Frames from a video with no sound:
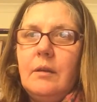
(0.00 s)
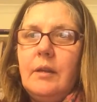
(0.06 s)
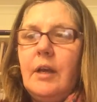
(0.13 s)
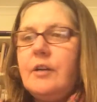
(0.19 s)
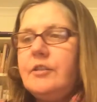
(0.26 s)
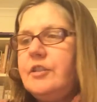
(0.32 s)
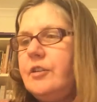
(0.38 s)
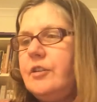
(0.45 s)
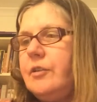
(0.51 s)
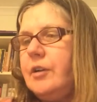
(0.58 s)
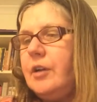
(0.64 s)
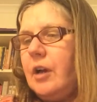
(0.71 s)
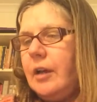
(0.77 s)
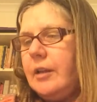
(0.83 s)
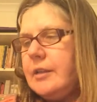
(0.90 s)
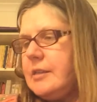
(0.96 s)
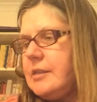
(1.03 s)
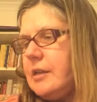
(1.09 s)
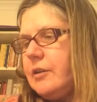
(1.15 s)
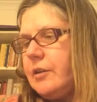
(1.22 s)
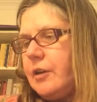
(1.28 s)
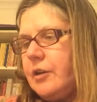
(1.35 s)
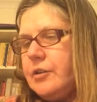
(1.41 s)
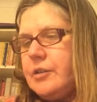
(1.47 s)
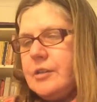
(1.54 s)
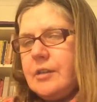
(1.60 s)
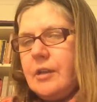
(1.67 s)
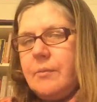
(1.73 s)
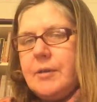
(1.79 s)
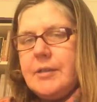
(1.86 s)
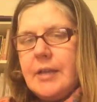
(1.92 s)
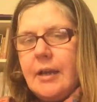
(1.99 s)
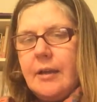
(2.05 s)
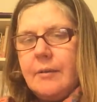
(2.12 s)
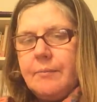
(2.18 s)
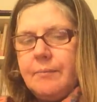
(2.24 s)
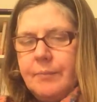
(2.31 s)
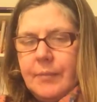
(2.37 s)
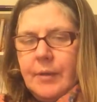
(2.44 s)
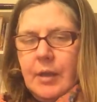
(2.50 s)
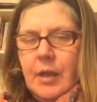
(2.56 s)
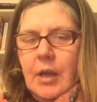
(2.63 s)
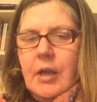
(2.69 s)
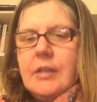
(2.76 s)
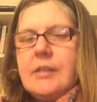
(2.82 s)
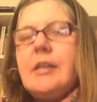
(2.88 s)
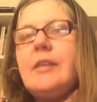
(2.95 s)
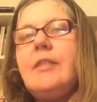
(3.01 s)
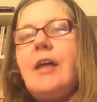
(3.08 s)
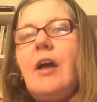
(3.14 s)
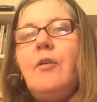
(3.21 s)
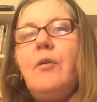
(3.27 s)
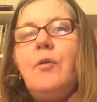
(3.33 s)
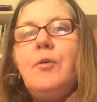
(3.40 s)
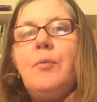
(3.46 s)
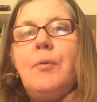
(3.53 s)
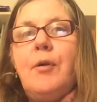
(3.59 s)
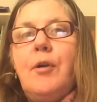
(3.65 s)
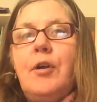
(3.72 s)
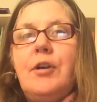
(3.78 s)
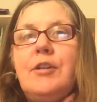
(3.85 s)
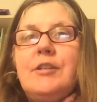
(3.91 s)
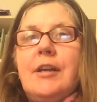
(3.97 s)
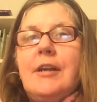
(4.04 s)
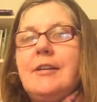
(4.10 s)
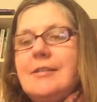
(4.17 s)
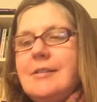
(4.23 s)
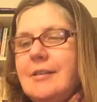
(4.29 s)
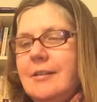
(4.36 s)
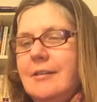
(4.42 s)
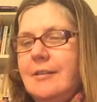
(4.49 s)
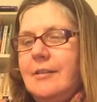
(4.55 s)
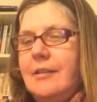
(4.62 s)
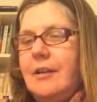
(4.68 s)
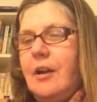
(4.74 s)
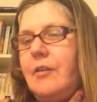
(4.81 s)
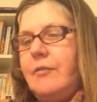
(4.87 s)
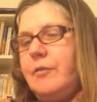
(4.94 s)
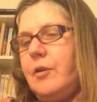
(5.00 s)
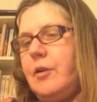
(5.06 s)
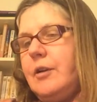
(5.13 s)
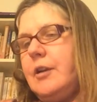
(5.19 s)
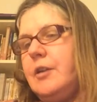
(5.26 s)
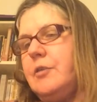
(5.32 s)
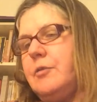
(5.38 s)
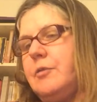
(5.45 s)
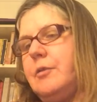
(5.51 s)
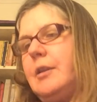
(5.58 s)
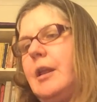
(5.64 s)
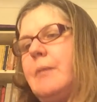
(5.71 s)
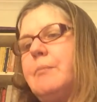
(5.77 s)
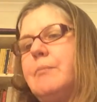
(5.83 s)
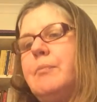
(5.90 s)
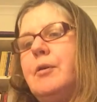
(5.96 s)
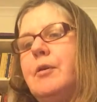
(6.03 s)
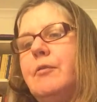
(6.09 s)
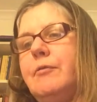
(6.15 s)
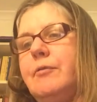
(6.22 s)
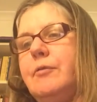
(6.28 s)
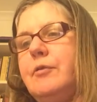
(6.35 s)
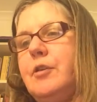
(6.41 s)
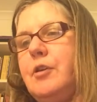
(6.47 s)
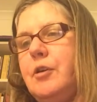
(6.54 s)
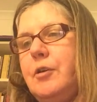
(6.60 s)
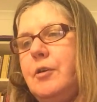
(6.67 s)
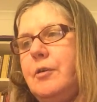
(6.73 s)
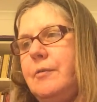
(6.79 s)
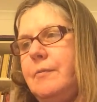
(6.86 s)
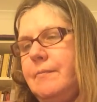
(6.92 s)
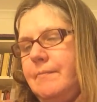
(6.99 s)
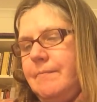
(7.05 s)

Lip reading: the Algerian islets that are going to slow me down. So they are all the projects that I've got, including that beautiful new,